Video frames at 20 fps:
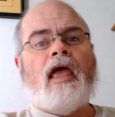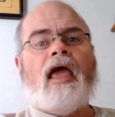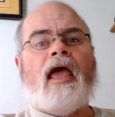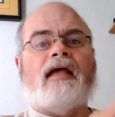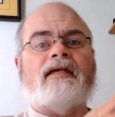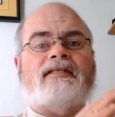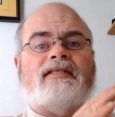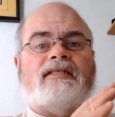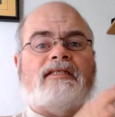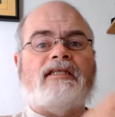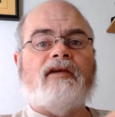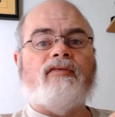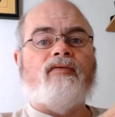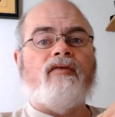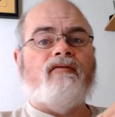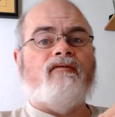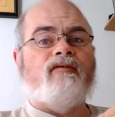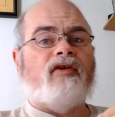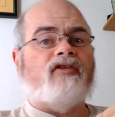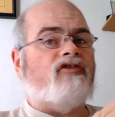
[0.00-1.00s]
has
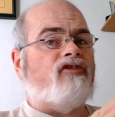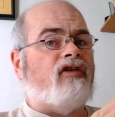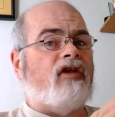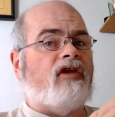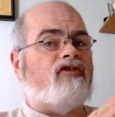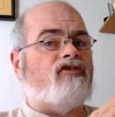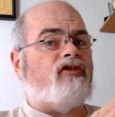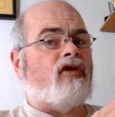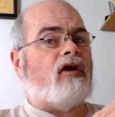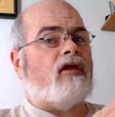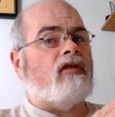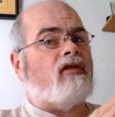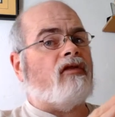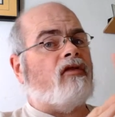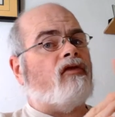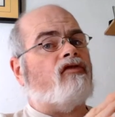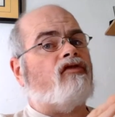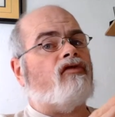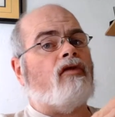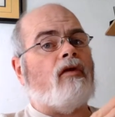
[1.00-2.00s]
different vegetation on it than
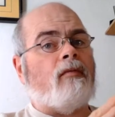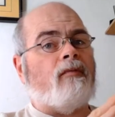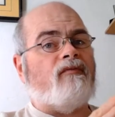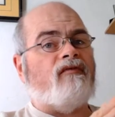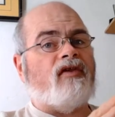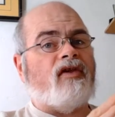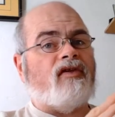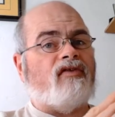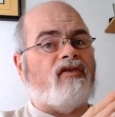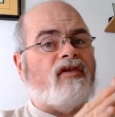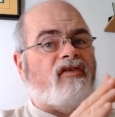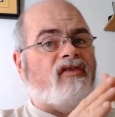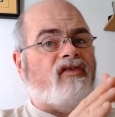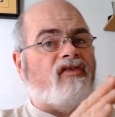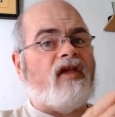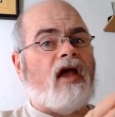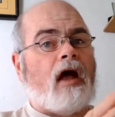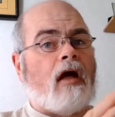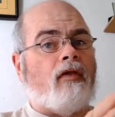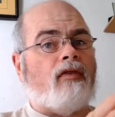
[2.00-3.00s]
the slope facing
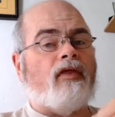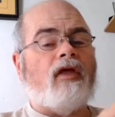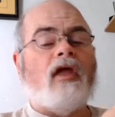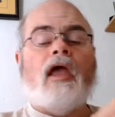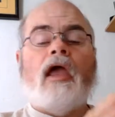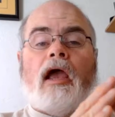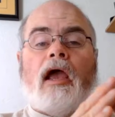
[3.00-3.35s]
south.